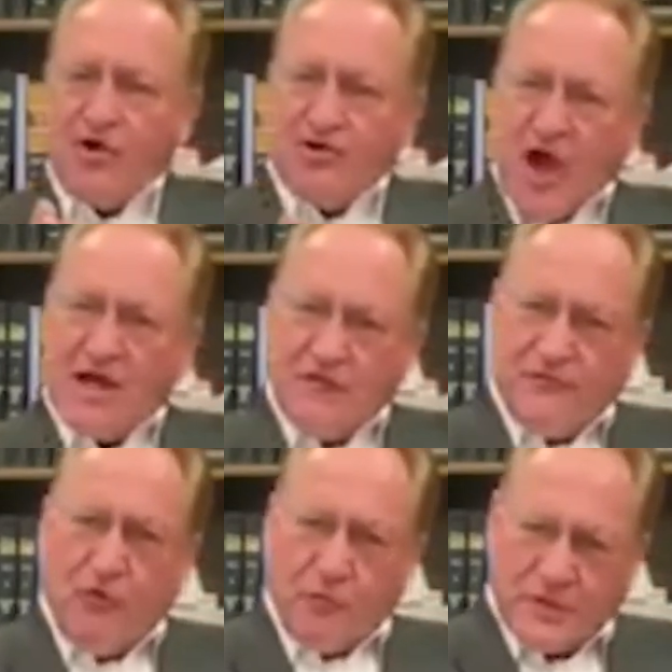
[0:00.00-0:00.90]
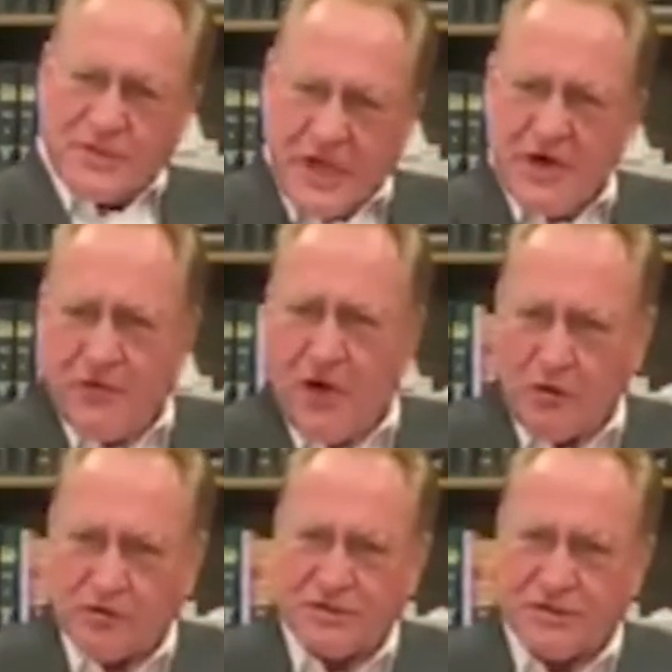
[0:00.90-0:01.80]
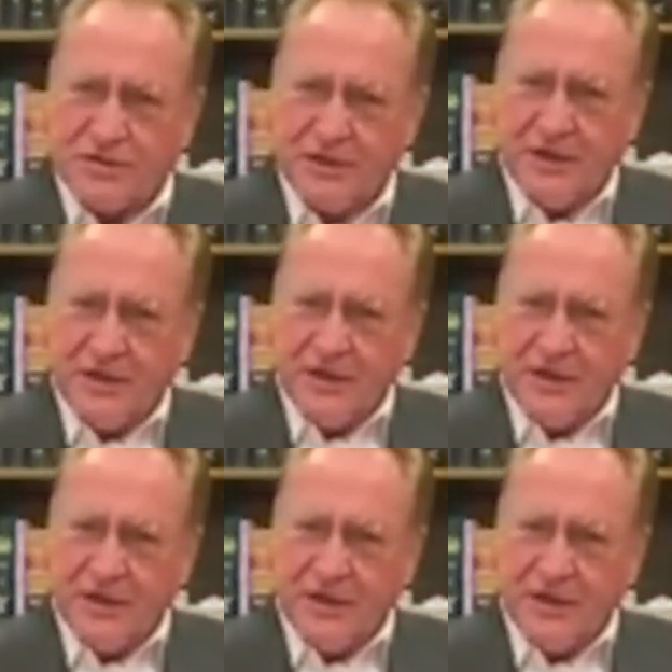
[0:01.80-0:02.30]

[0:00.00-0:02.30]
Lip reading: in 94% of those.